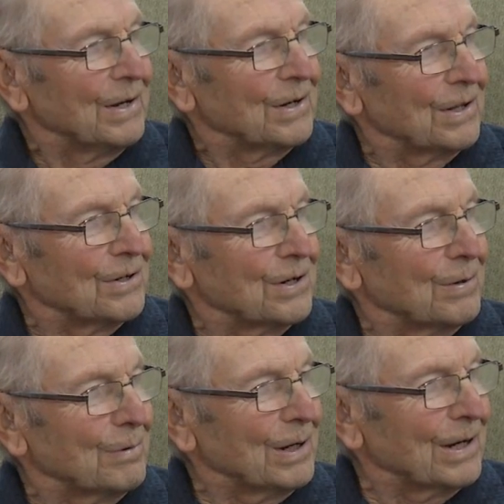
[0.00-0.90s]
to the
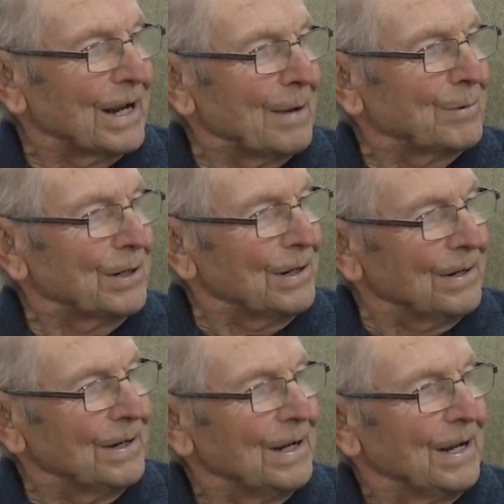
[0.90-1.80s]
sternwheeler
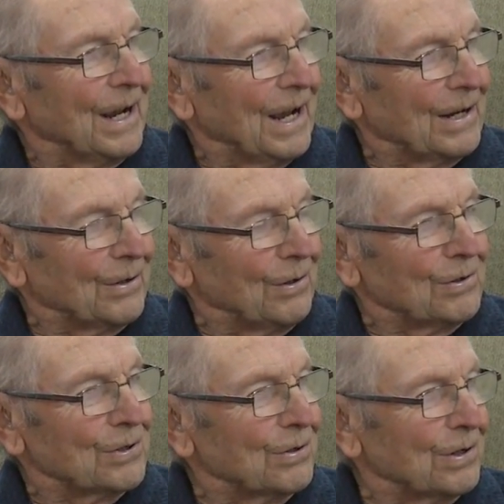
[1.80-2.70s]
captain and
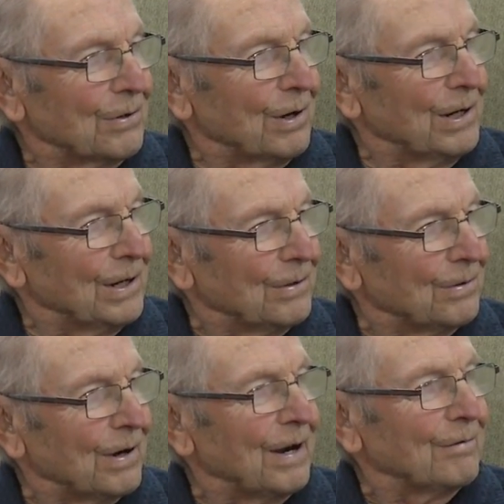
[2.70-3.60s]
also to the Greyhound
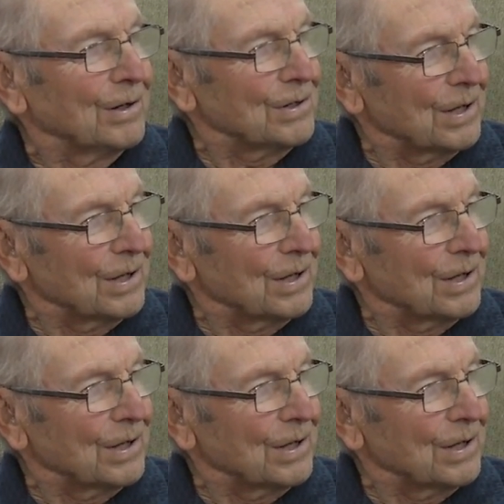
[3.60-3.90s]
drivers.